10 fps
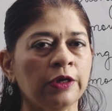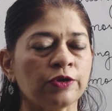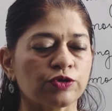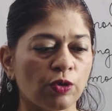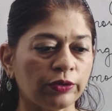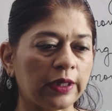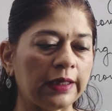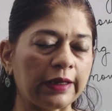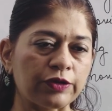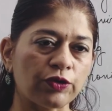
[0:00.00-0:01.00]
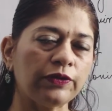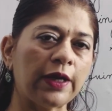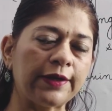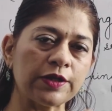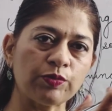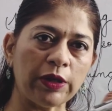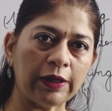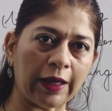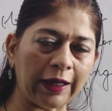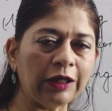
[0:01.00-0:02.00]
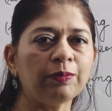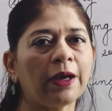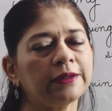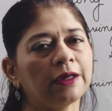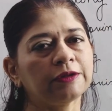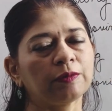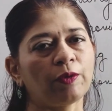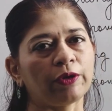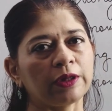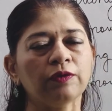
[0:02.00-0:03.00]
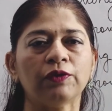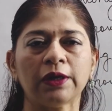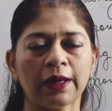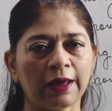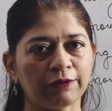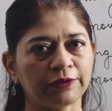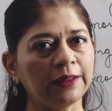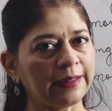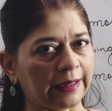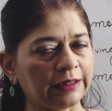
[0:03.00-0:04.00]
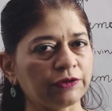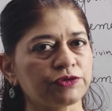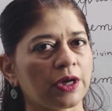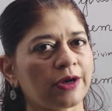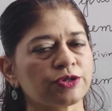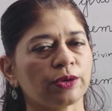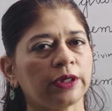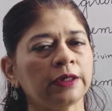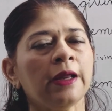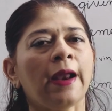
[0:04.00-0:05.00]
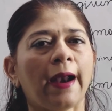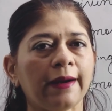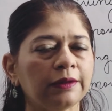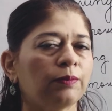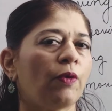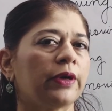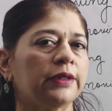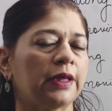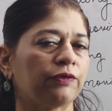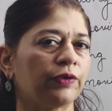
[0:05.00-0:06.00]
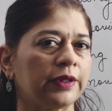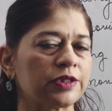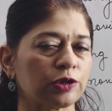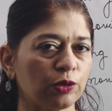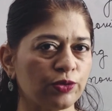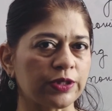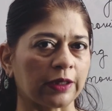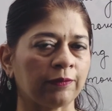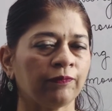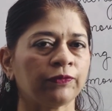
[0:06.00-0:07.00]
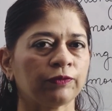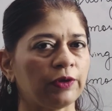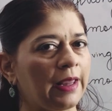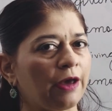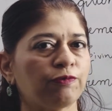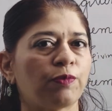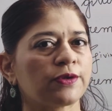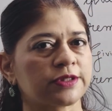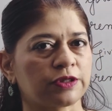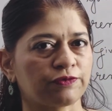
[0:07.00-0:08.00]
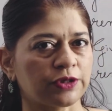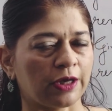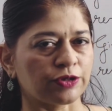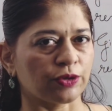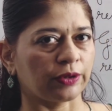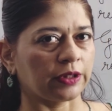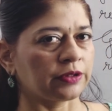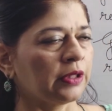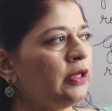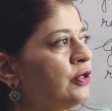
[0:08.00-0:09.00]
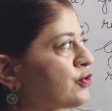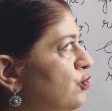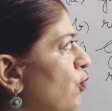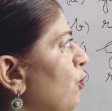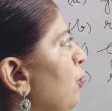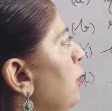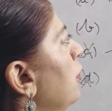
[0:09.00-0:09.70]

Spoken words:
so the electron that is being gained by the other body will have the negative charge on it, and the body that one is losing will have positive charge on it. So